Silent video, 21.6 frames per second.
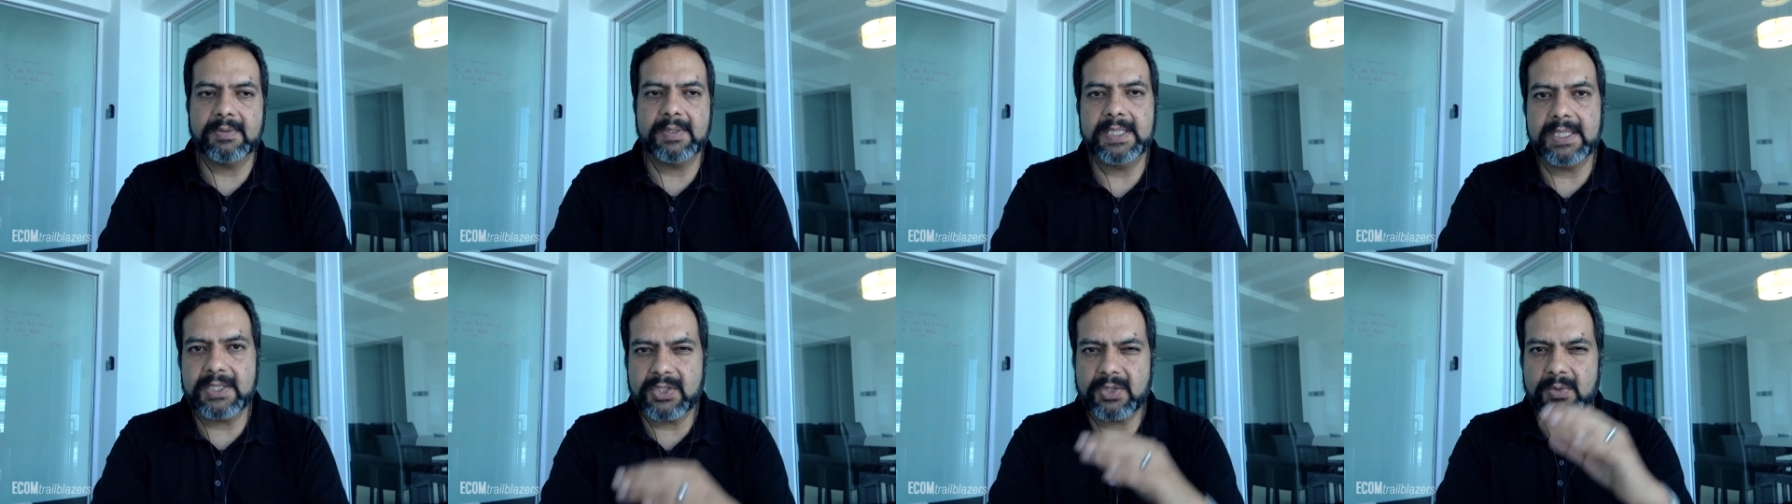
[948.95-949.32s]

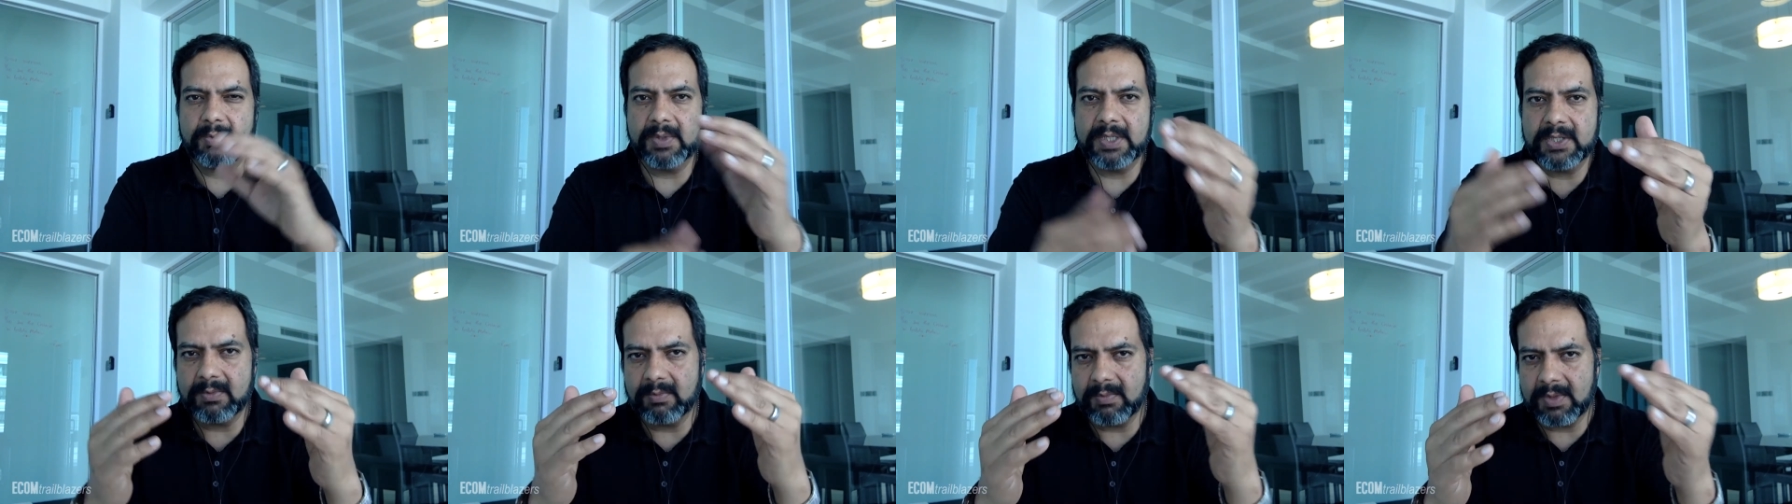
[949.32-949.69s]
That's the
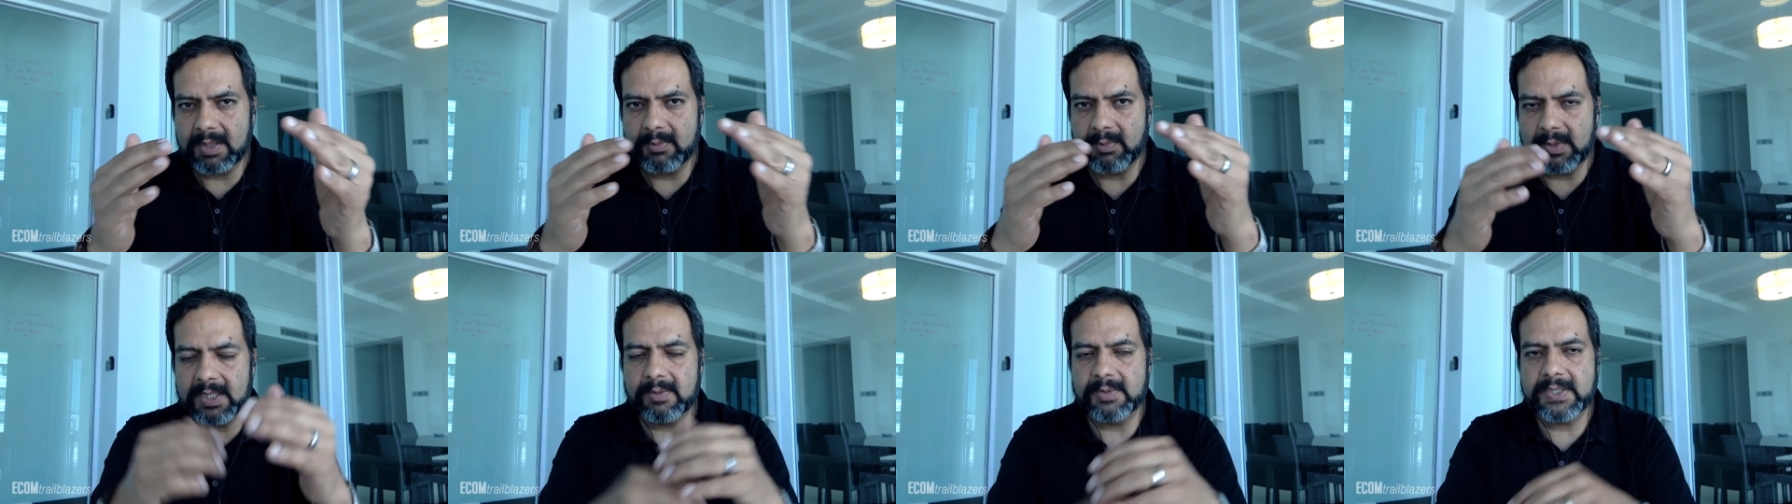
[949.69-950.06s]
reason why
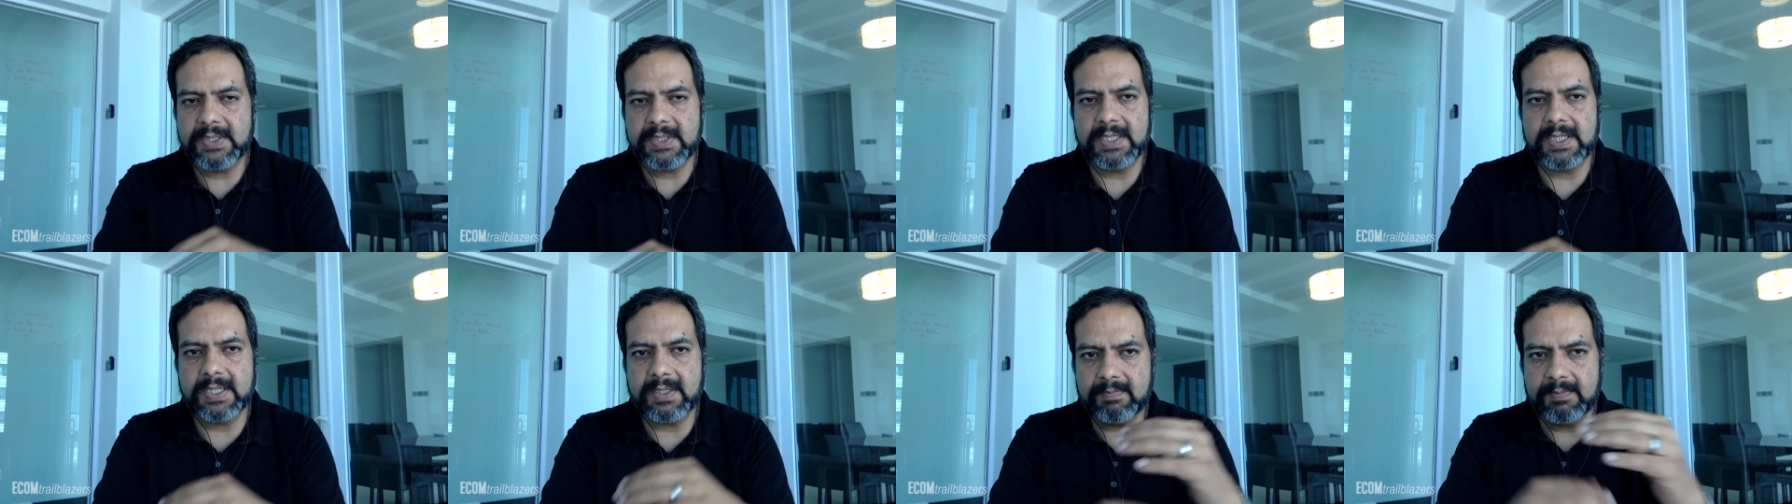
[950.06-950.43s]
we always
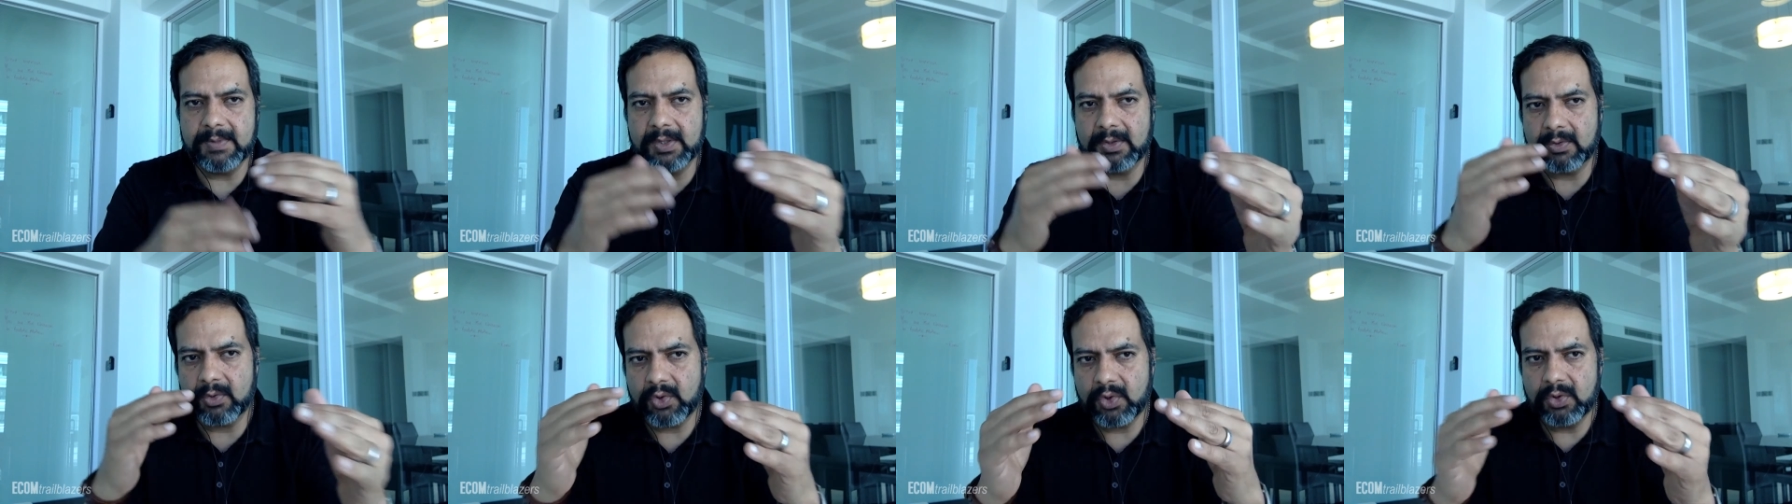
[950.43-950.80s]
say, you
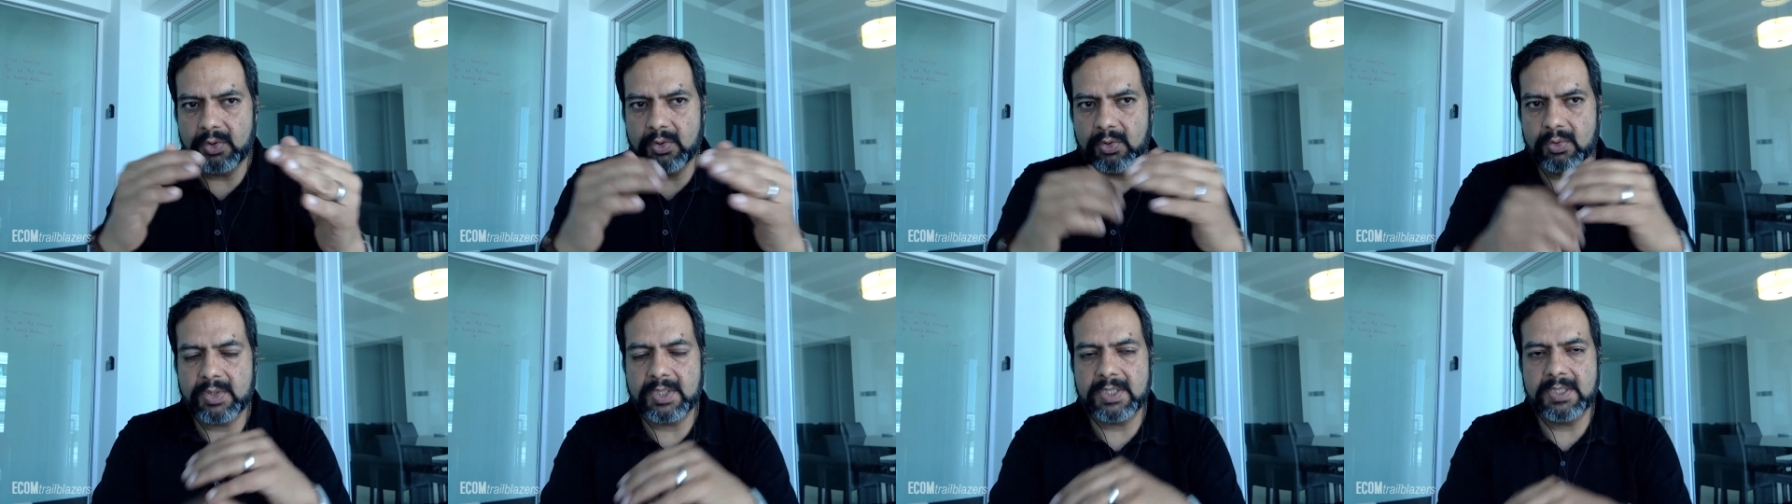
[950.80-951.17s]
know,
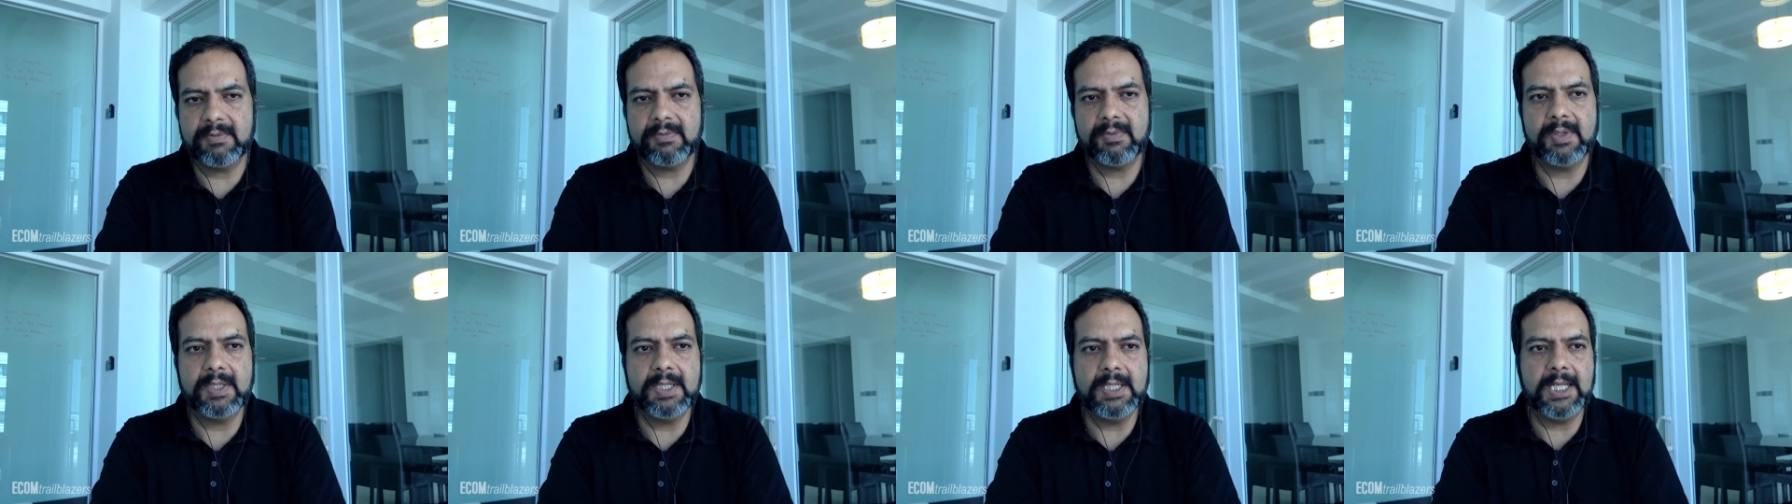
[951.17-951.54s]
use a
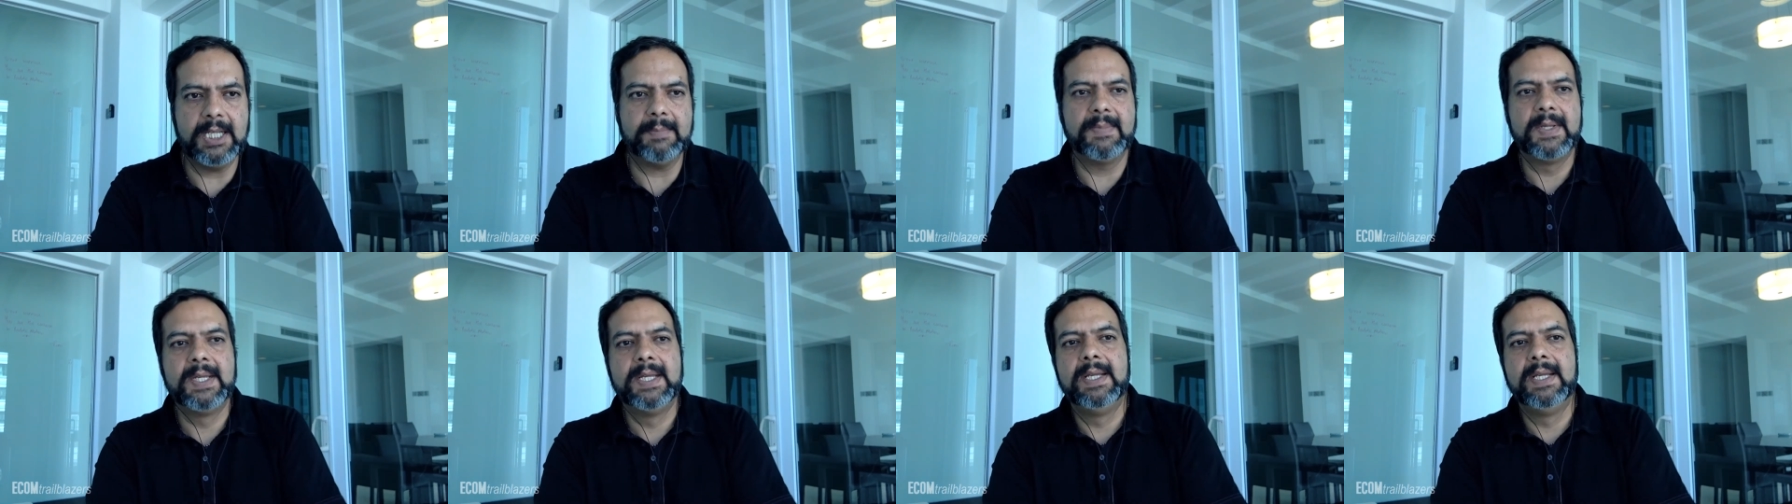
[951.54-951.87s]
different name.